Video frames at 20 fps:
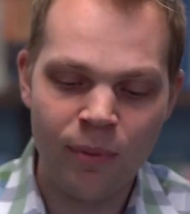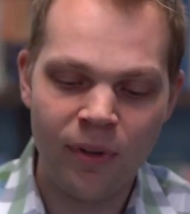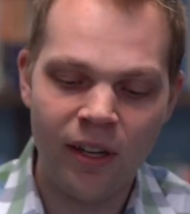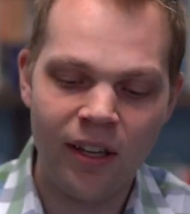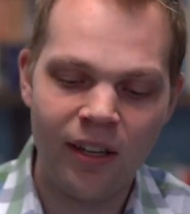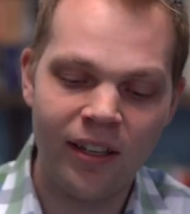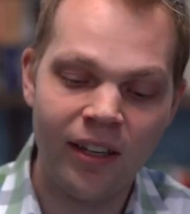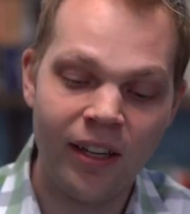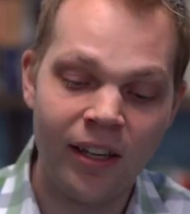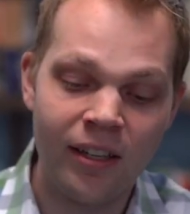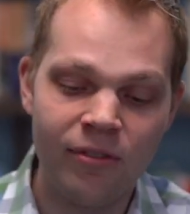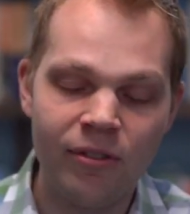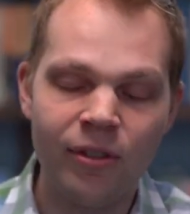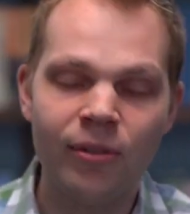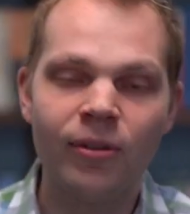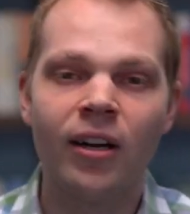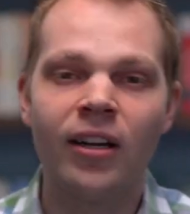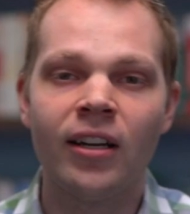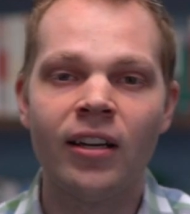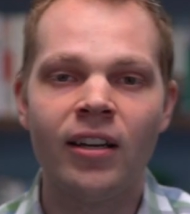But again, if
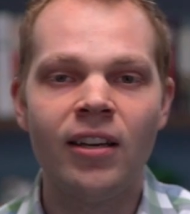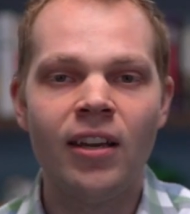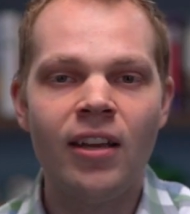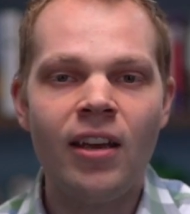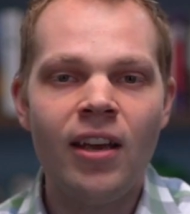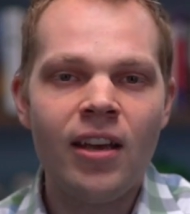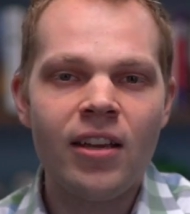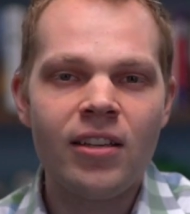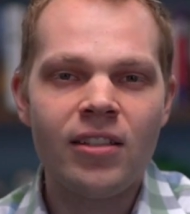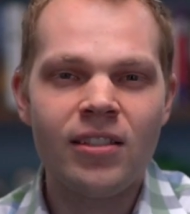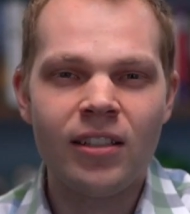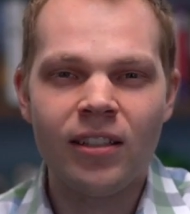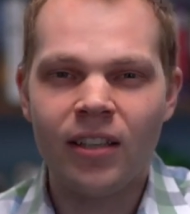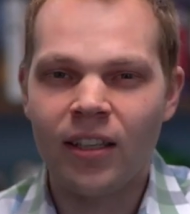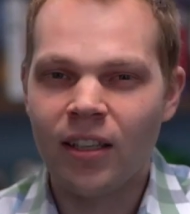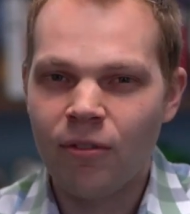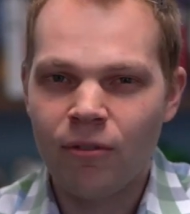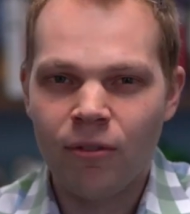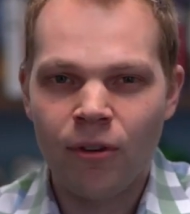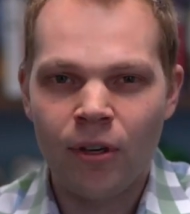you want to see
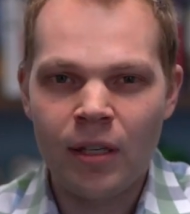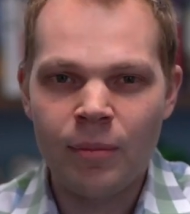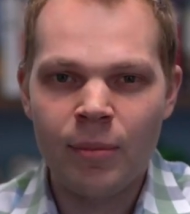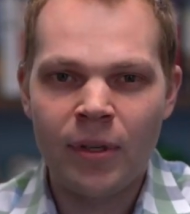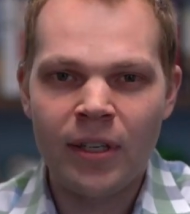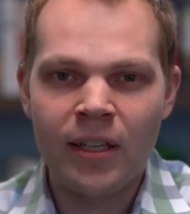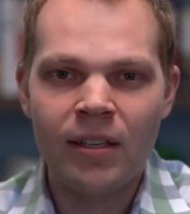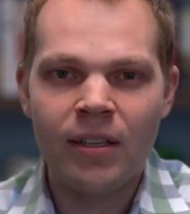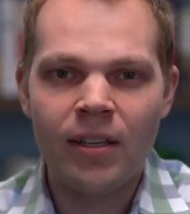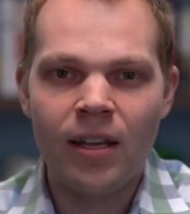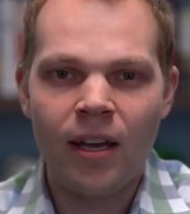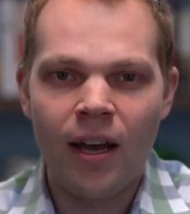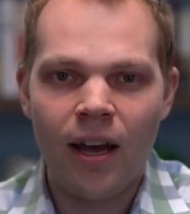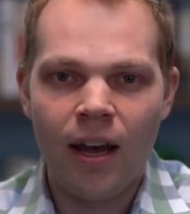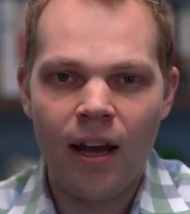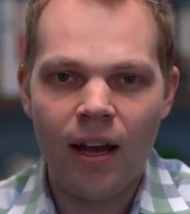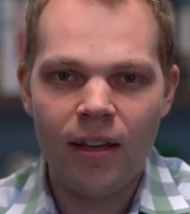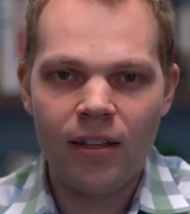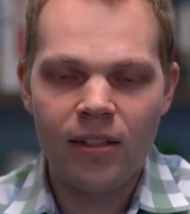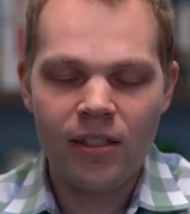like a 40 minute
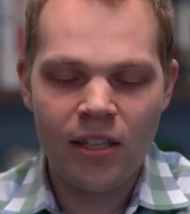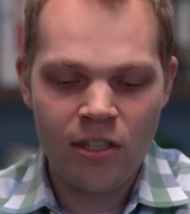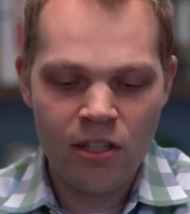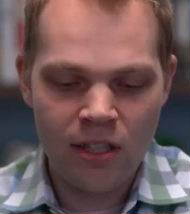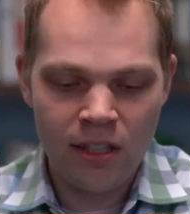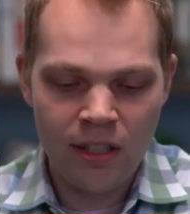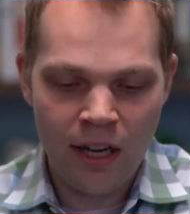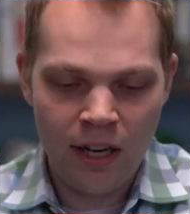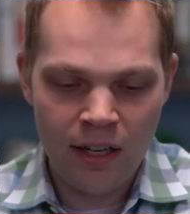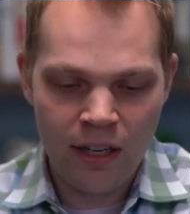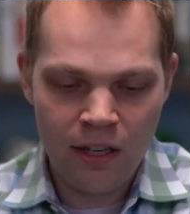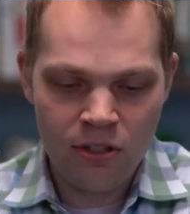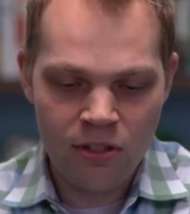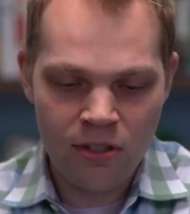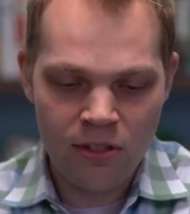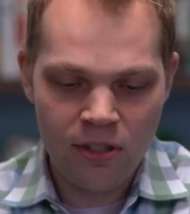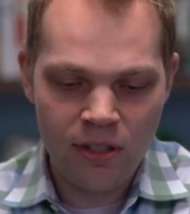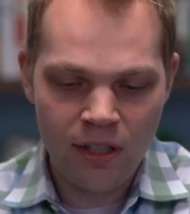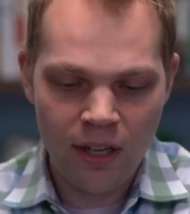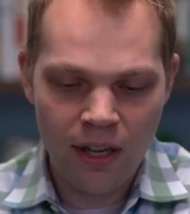uh, teaching on it,
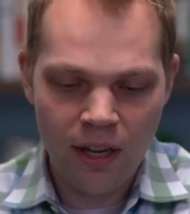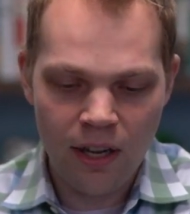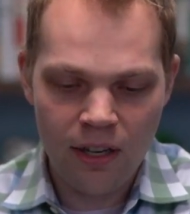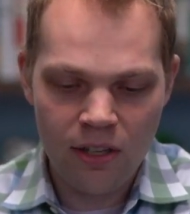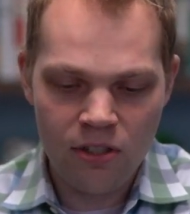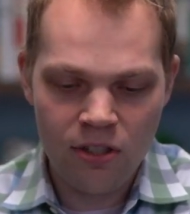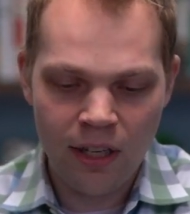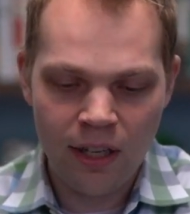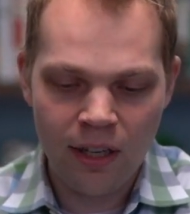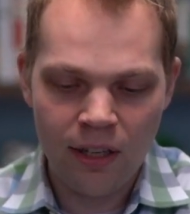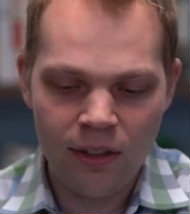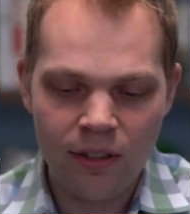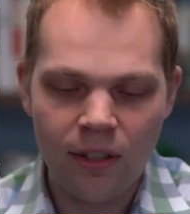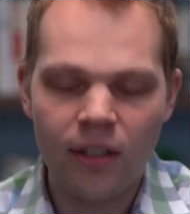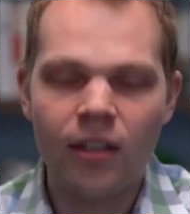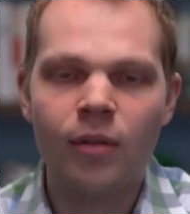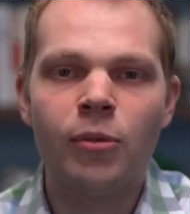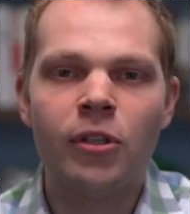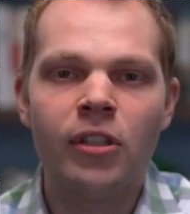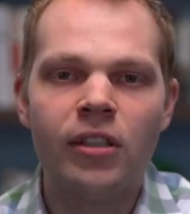just uh, check out the
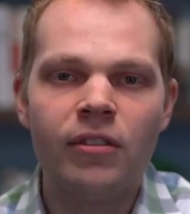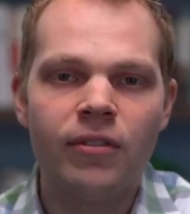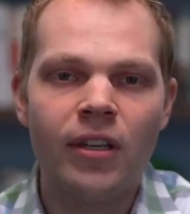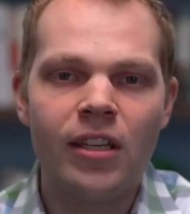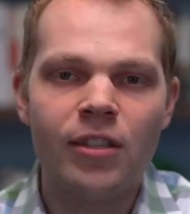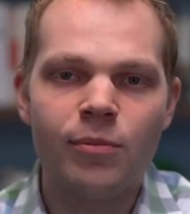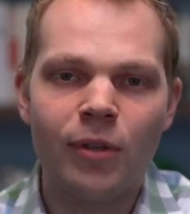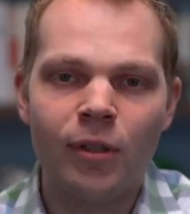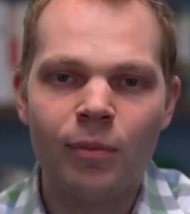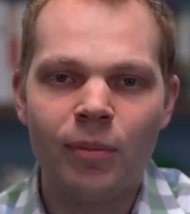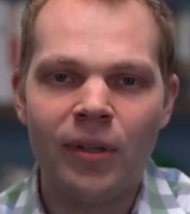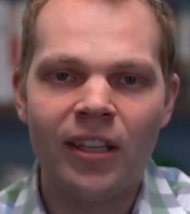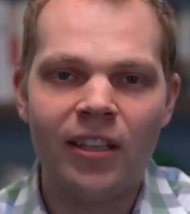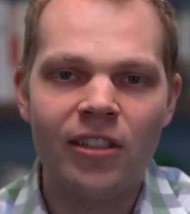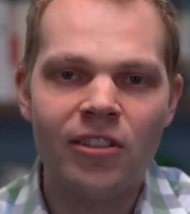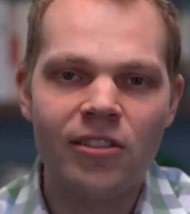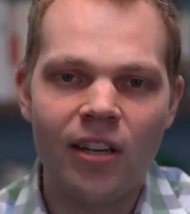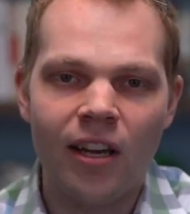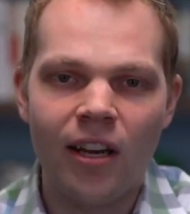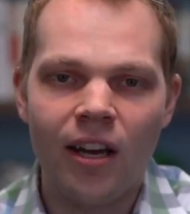community Facebook
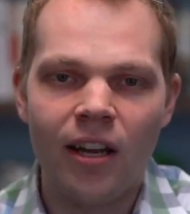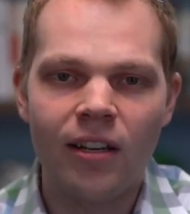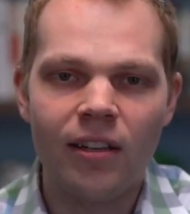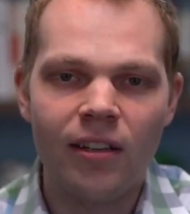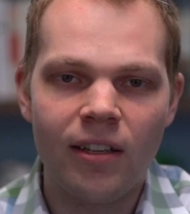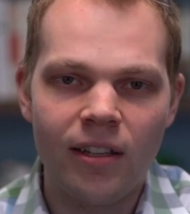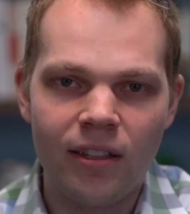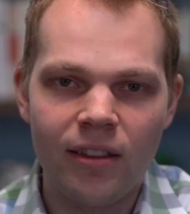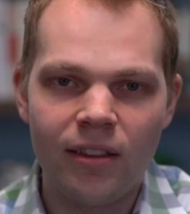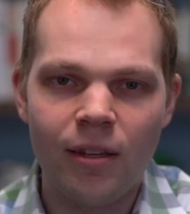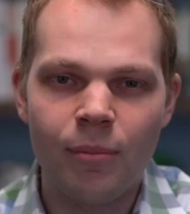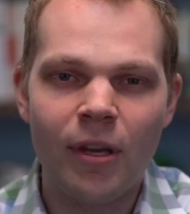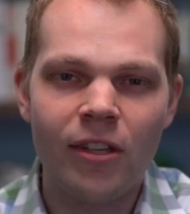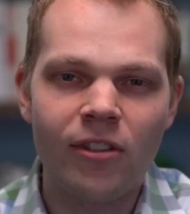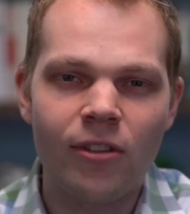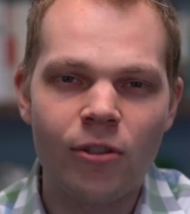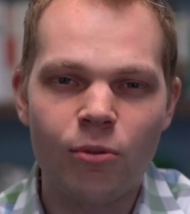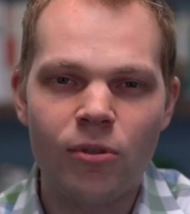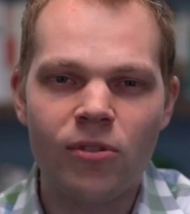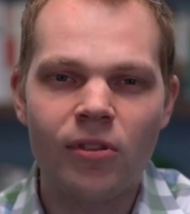page on the
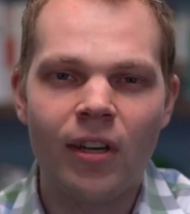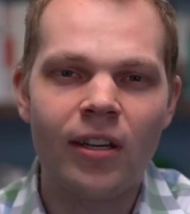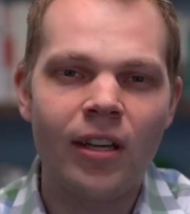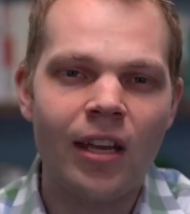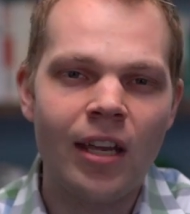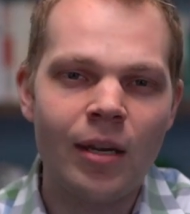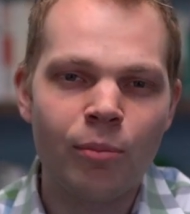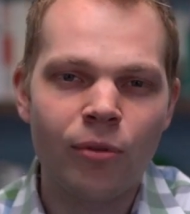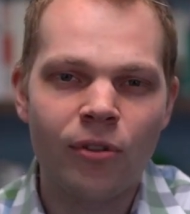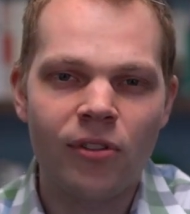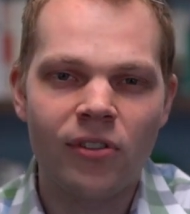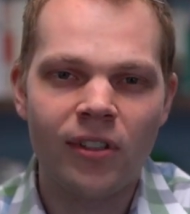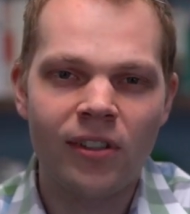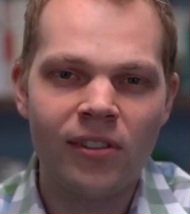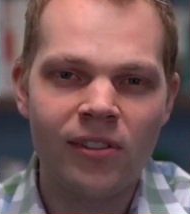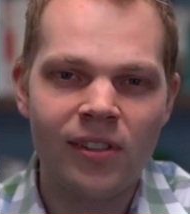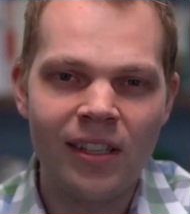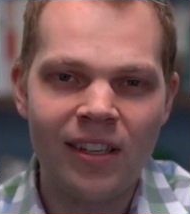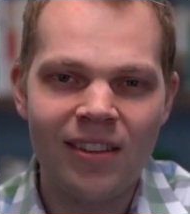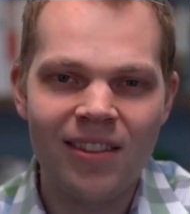message was on April
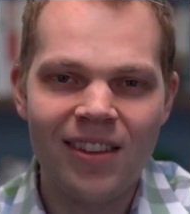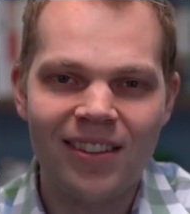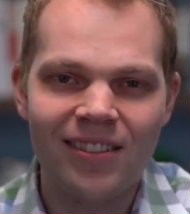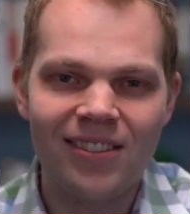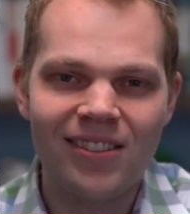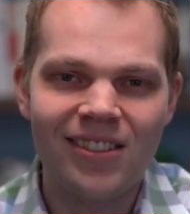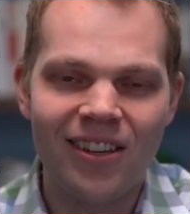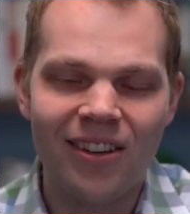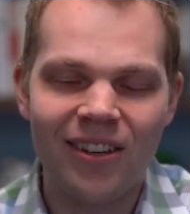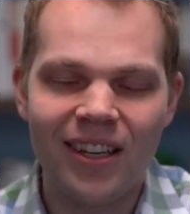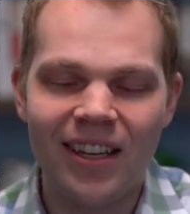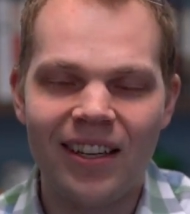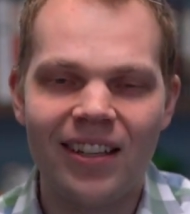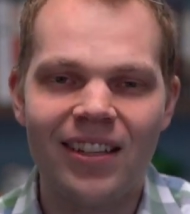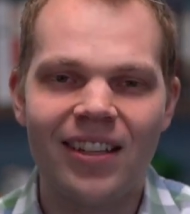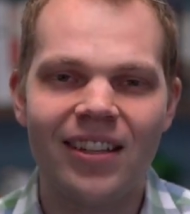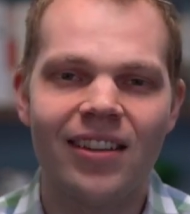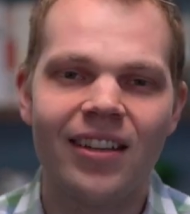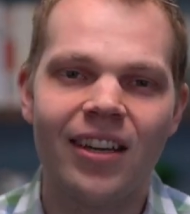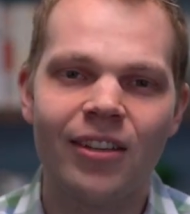16th. So uh,
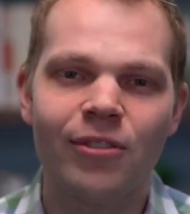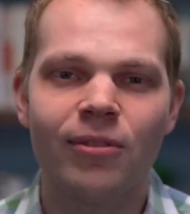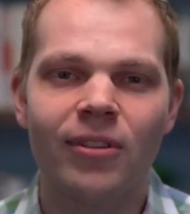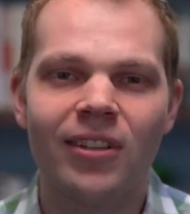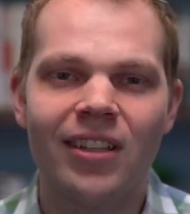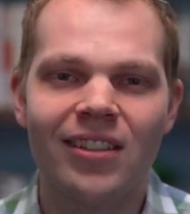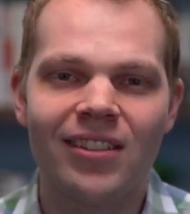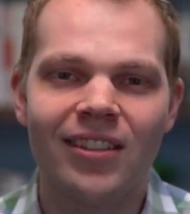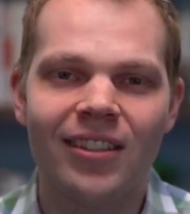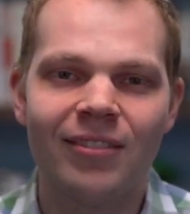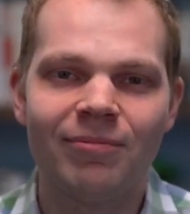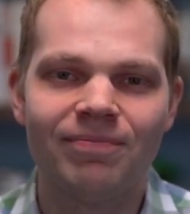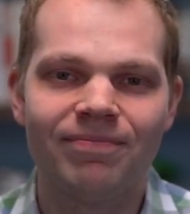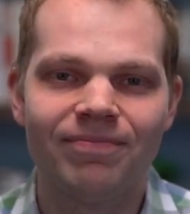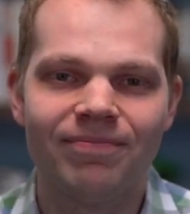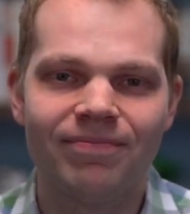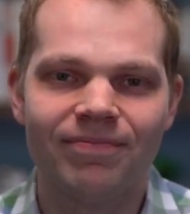thanks for listening.